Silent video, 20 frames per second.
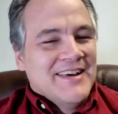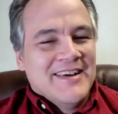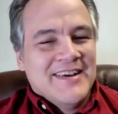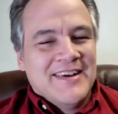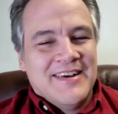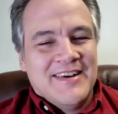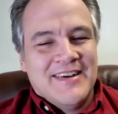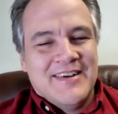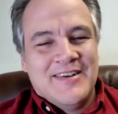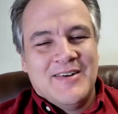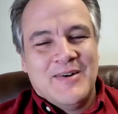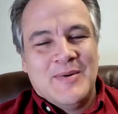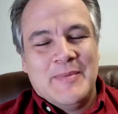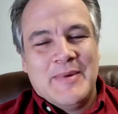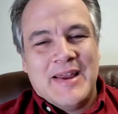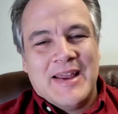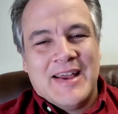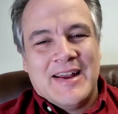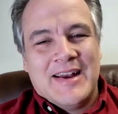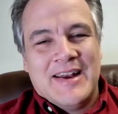Oh,
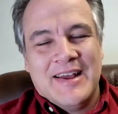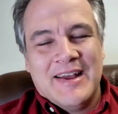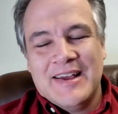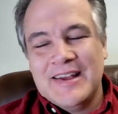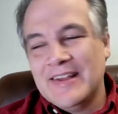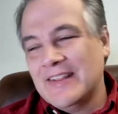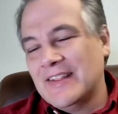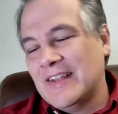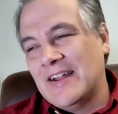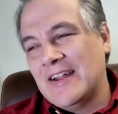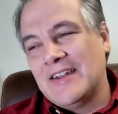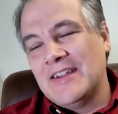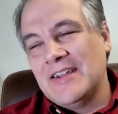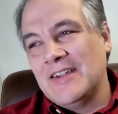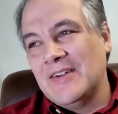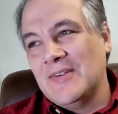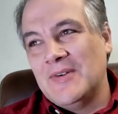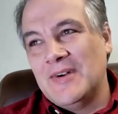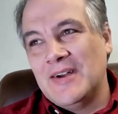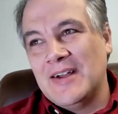man. I'll tell
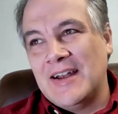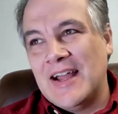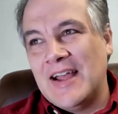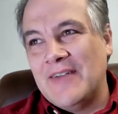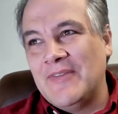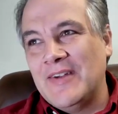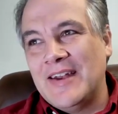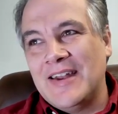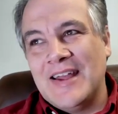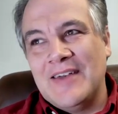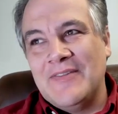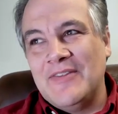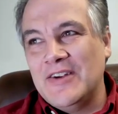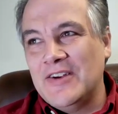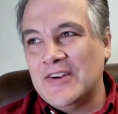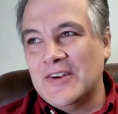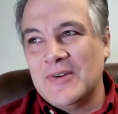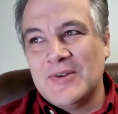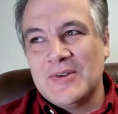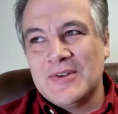you what, Laffy Taffy
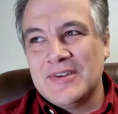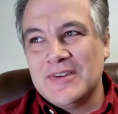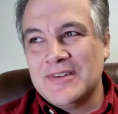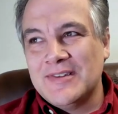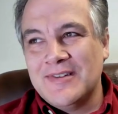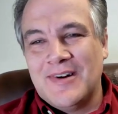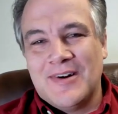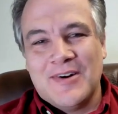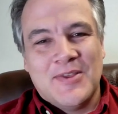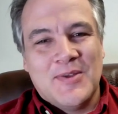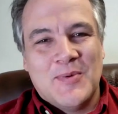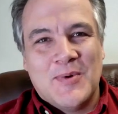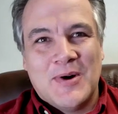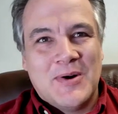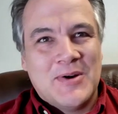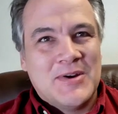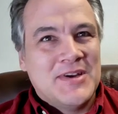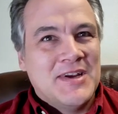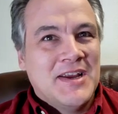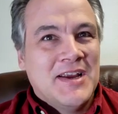jokes are the
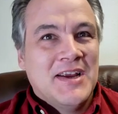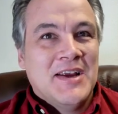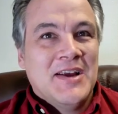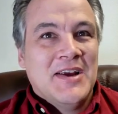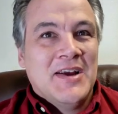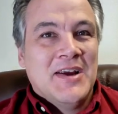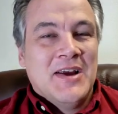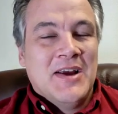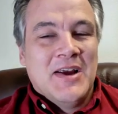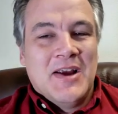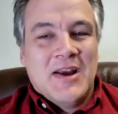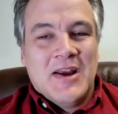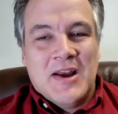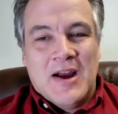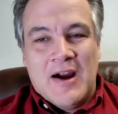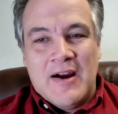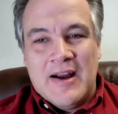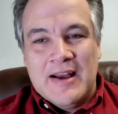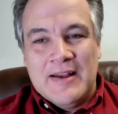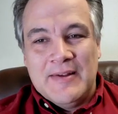worst.
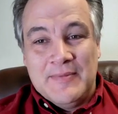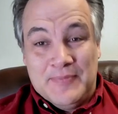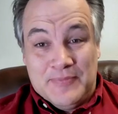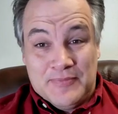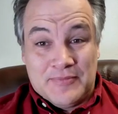All right.